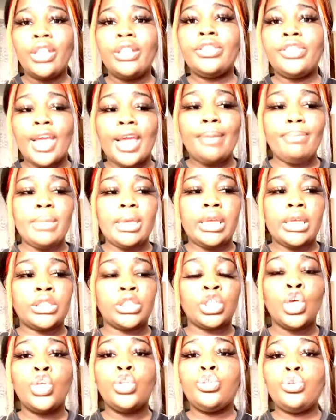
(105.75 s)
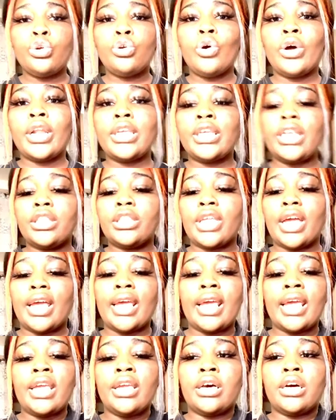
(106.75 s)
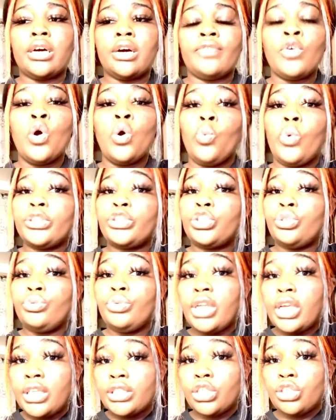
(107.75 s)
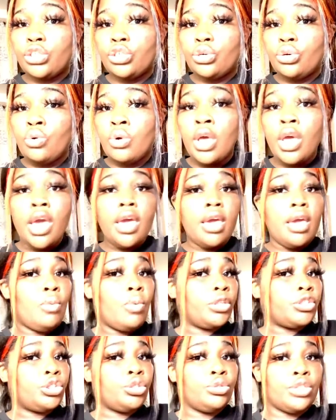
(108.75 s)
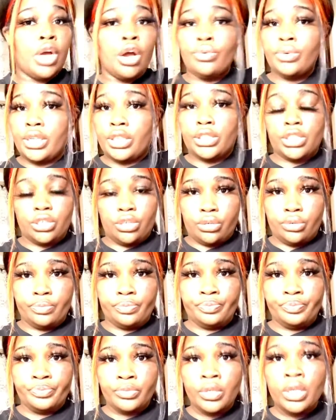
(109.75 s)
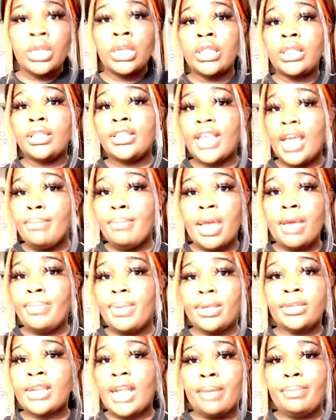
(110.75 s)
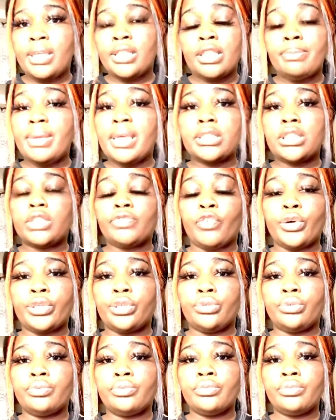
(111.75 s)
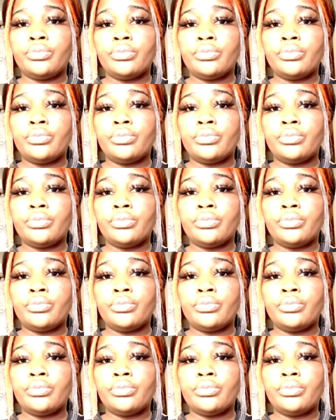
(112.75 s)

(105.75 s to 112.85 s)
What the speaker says: That means you're going to get the hang of what you need to do and what you don't need to do. That may not be the business for you.